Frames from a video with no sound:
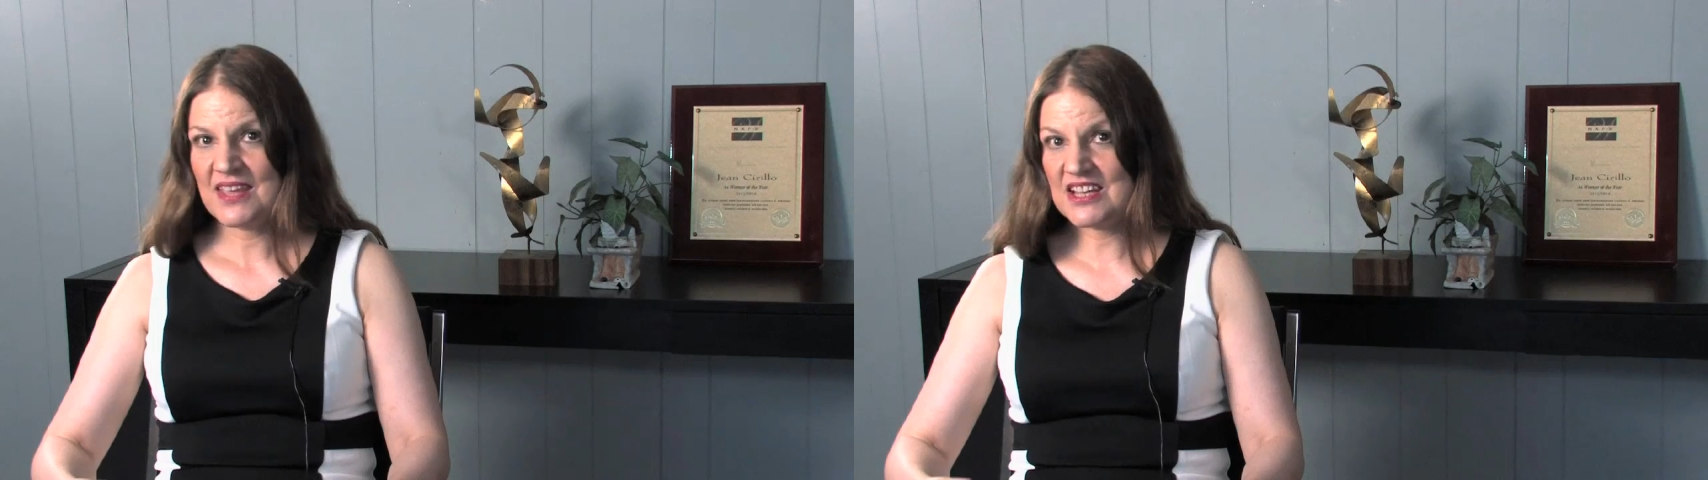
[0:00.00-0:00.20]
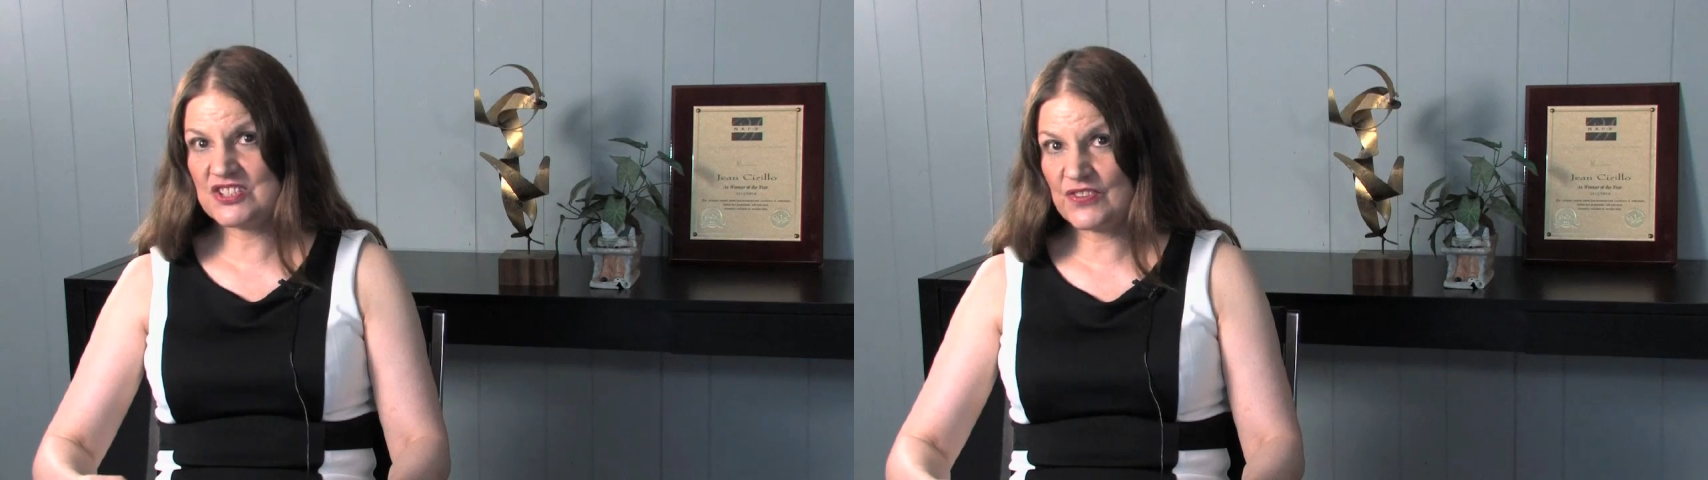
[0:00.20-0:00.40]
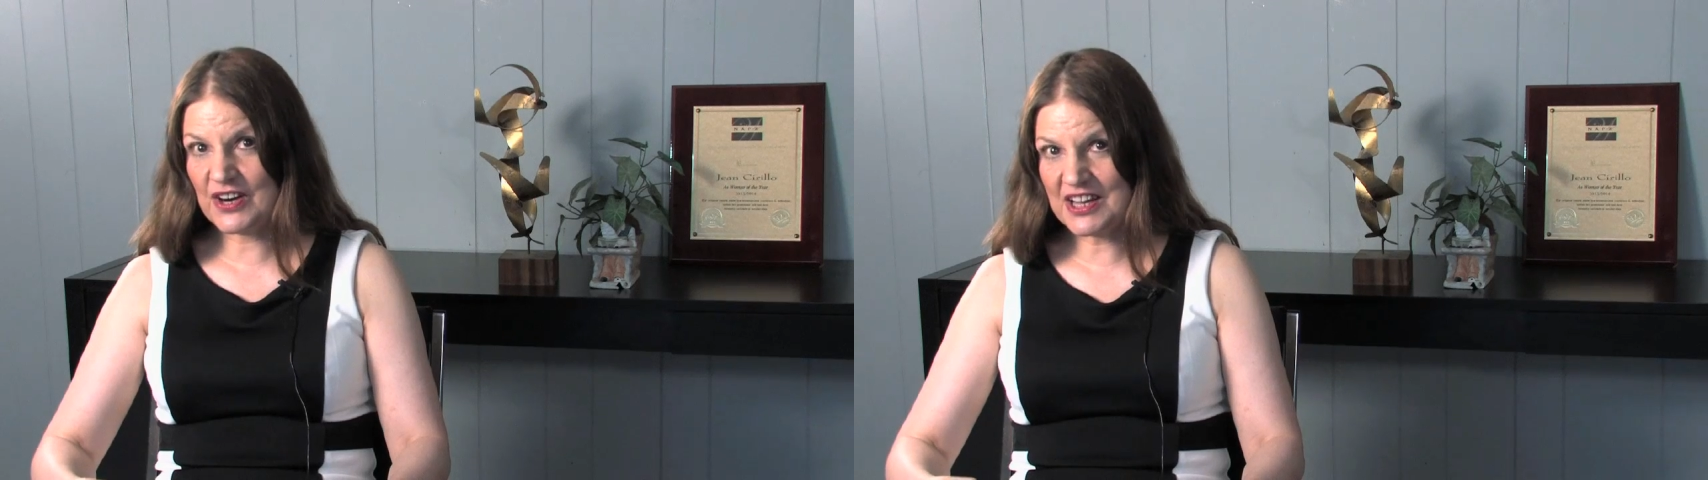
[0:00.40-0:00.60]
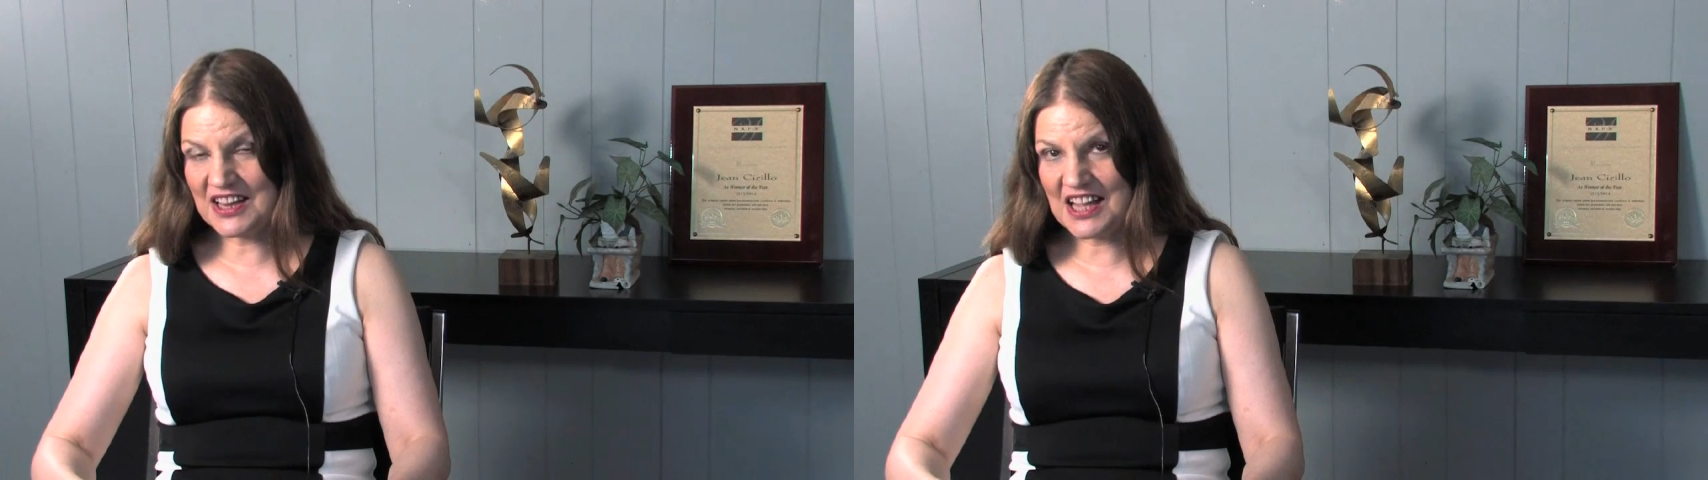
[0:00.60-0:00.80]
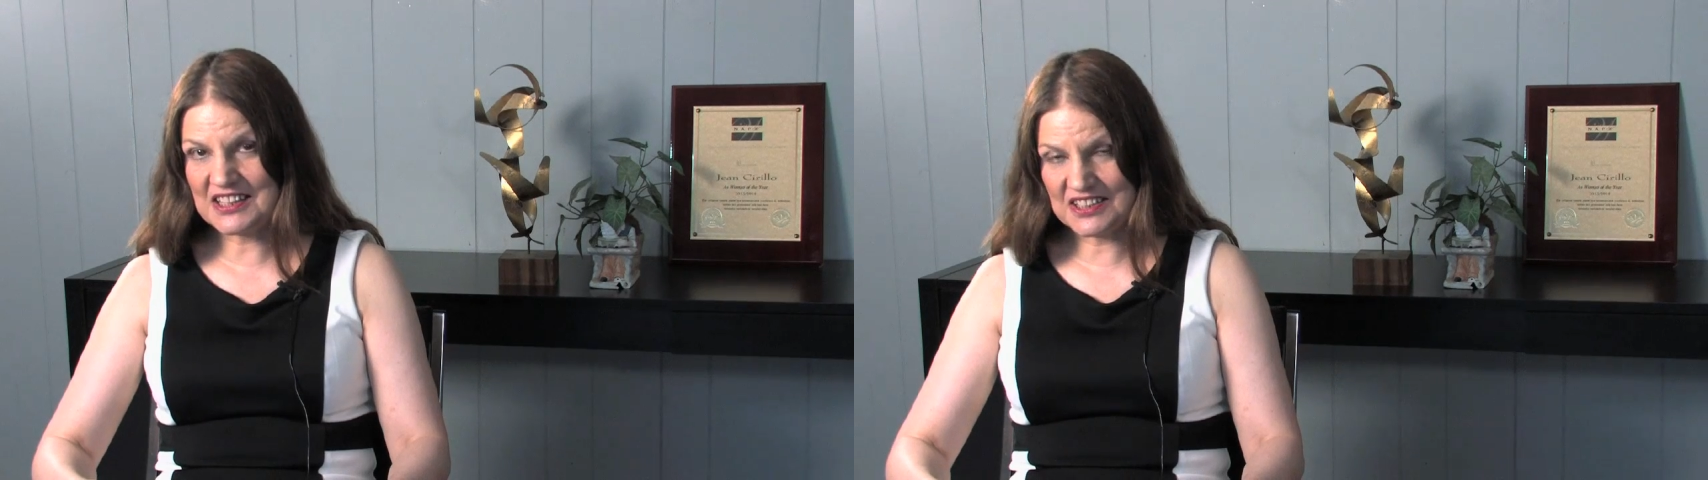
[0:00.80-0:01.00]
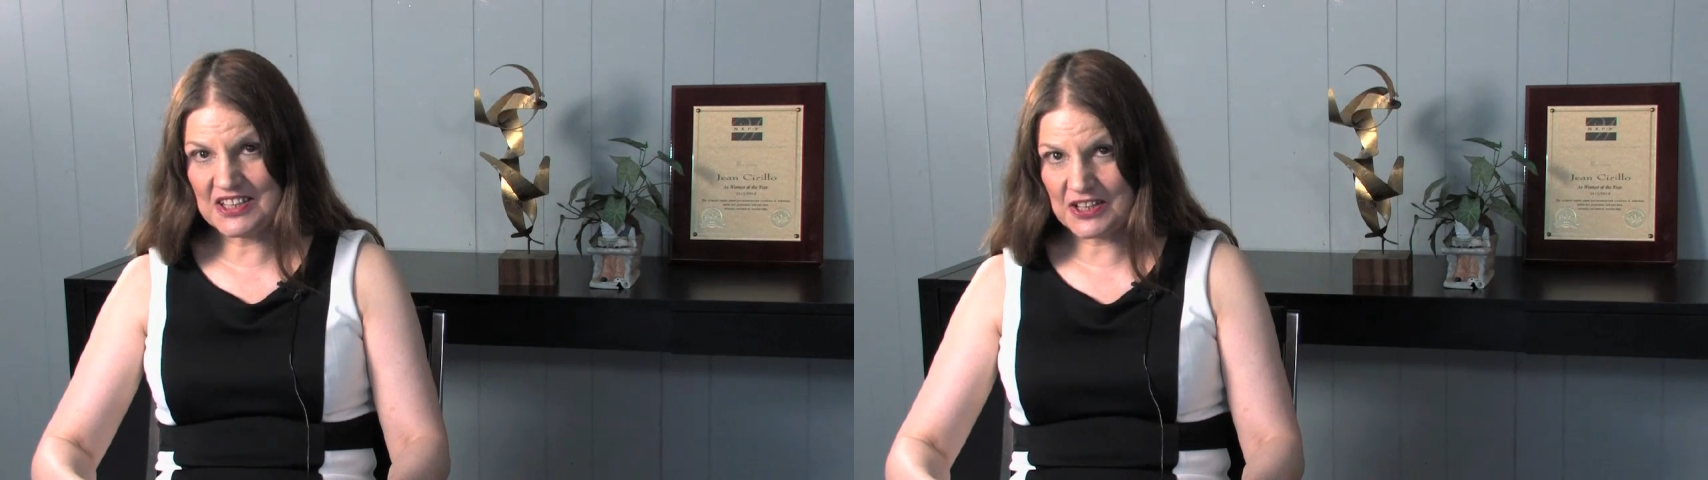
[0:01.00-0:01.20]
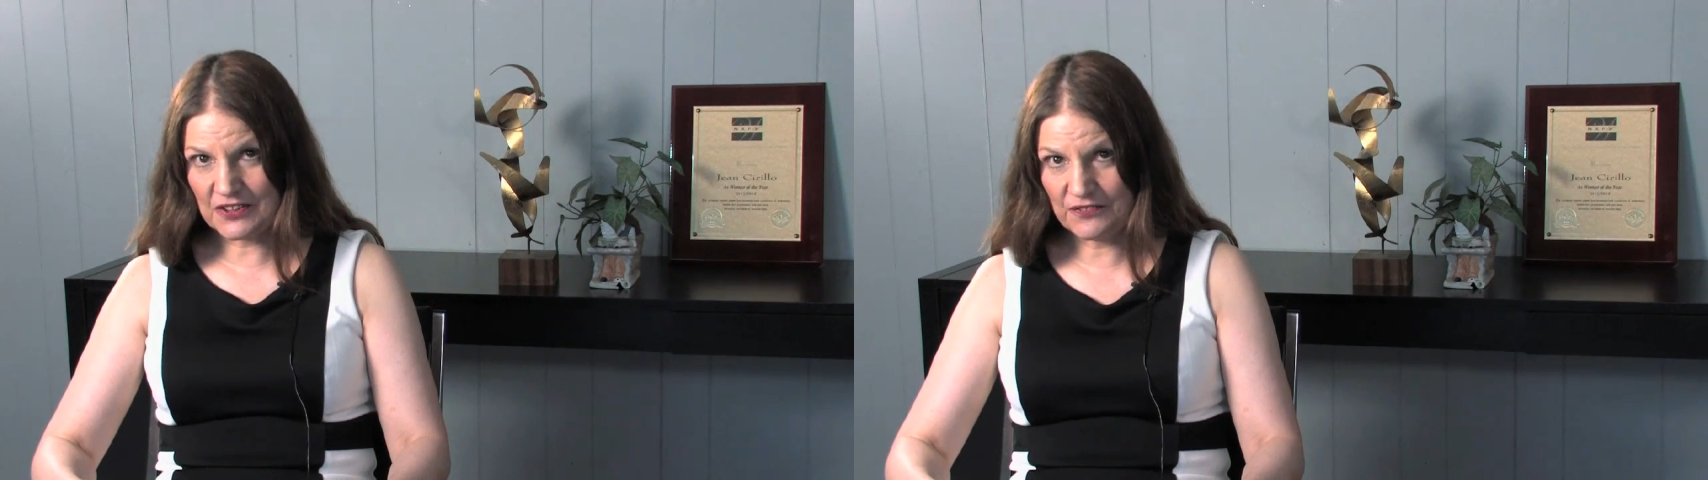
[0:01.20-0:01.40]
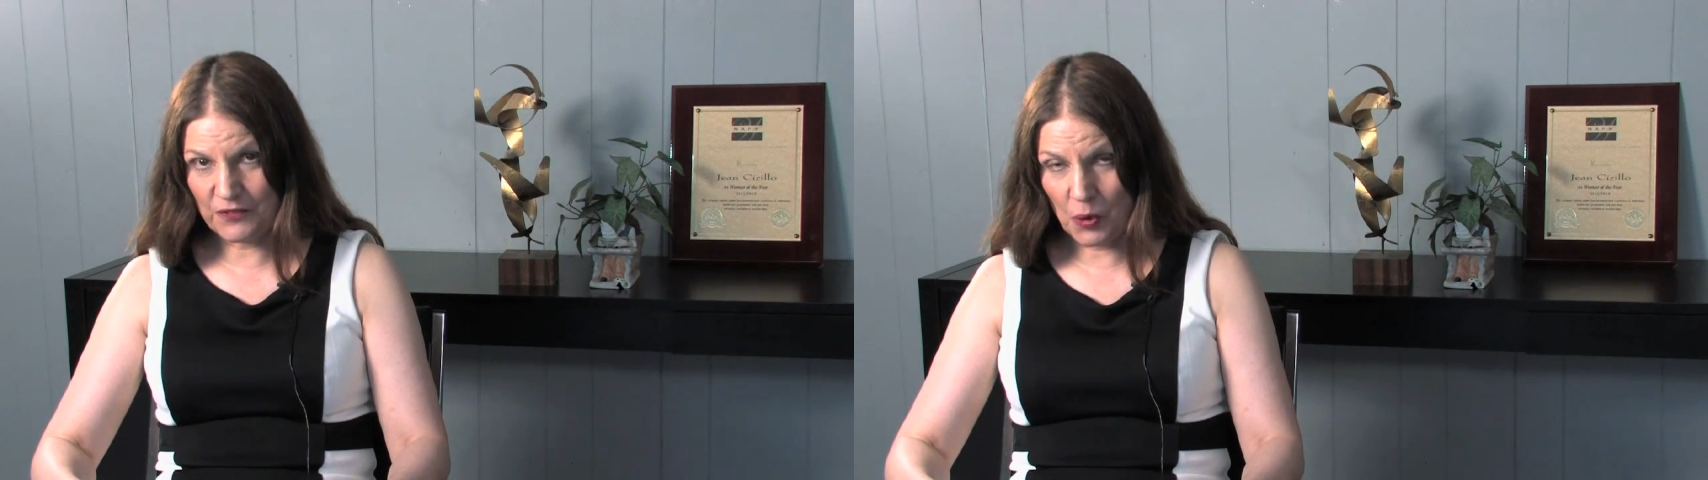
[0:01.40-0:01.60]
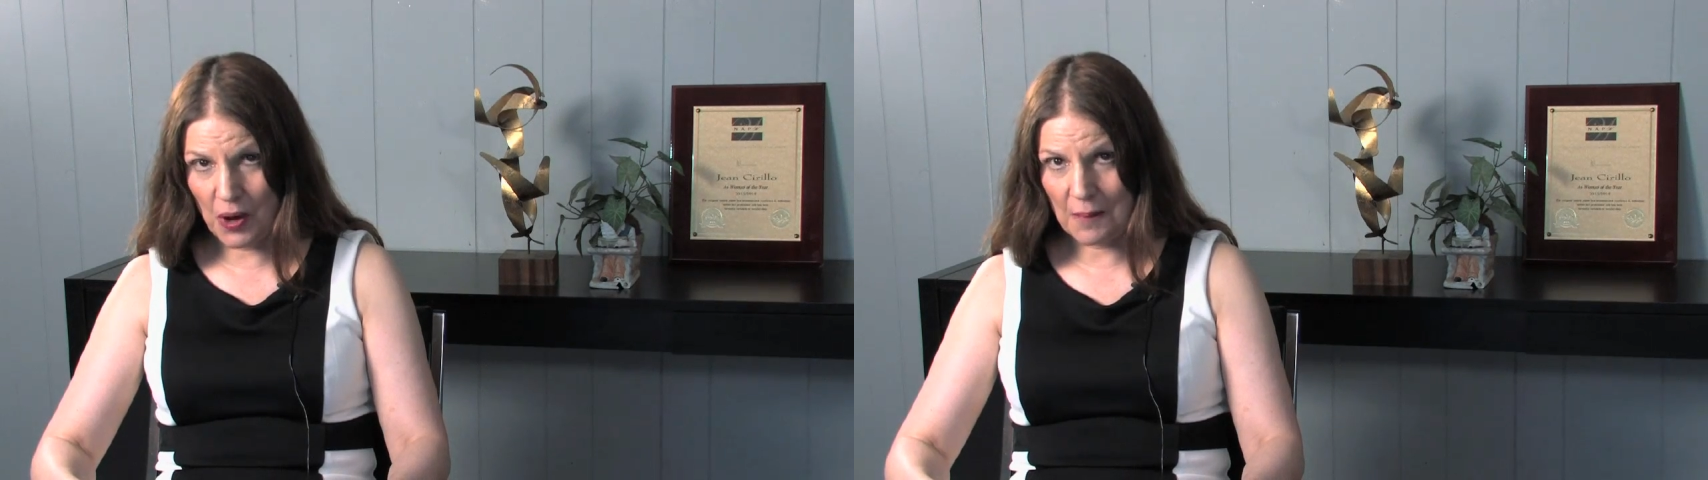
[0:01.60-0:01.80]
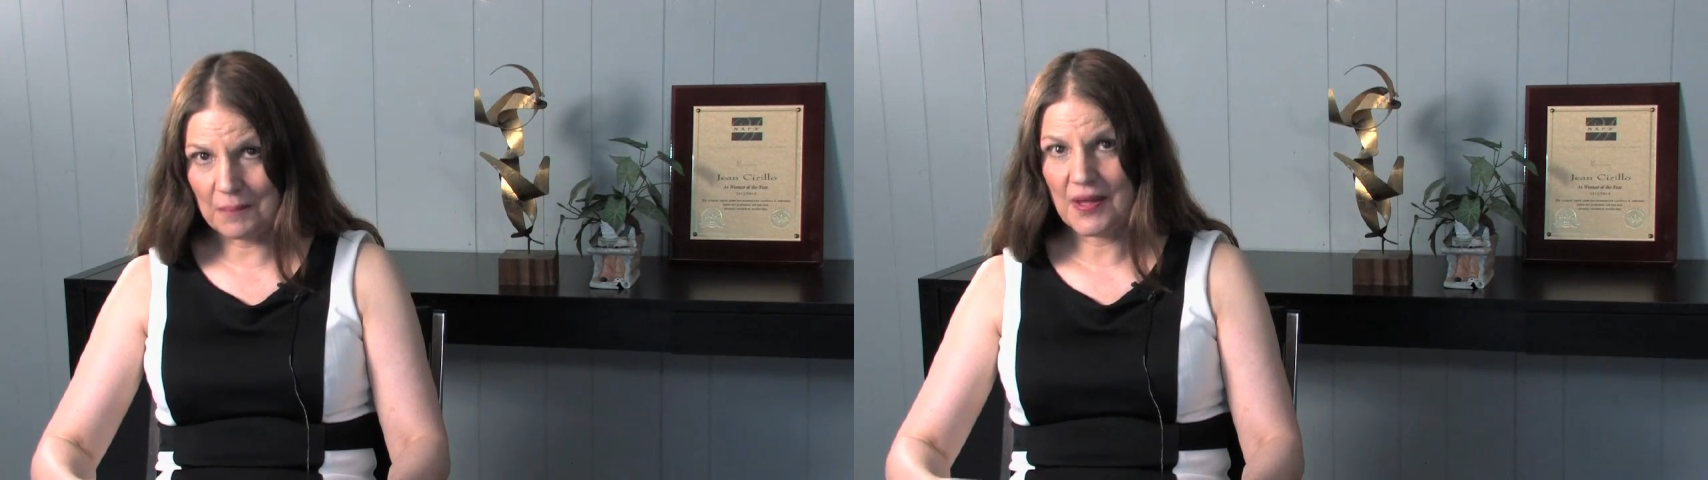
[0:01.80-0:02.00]
is very likely to
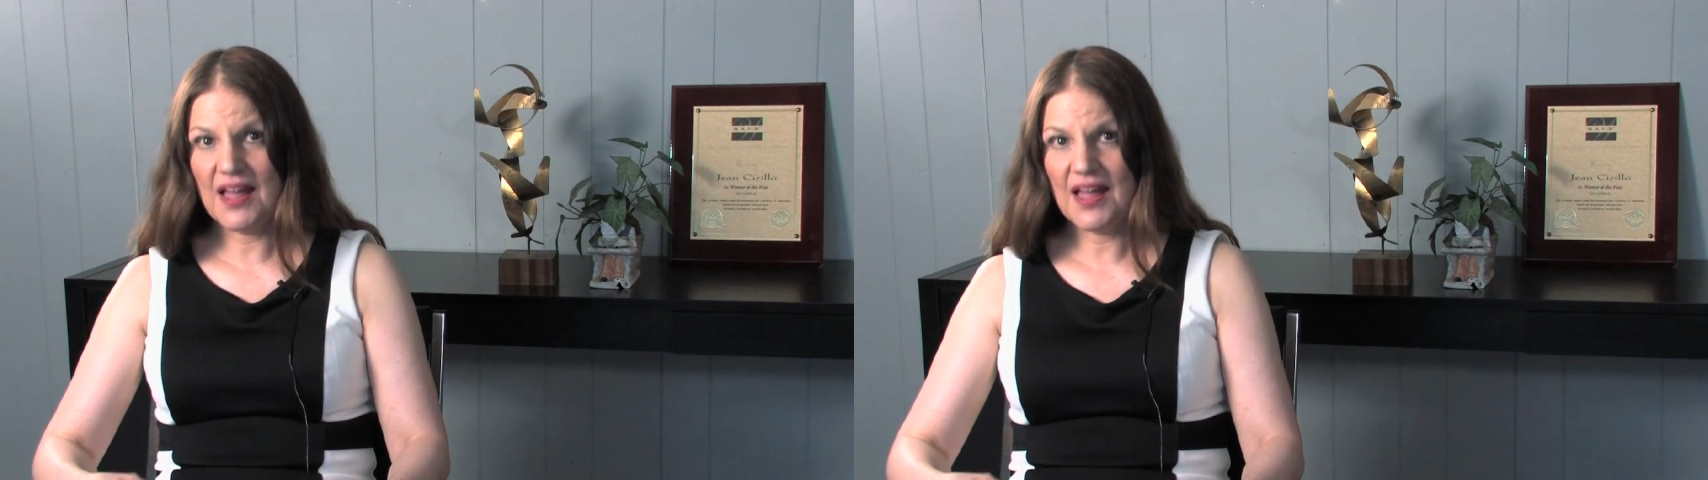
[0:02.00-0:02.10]
conform.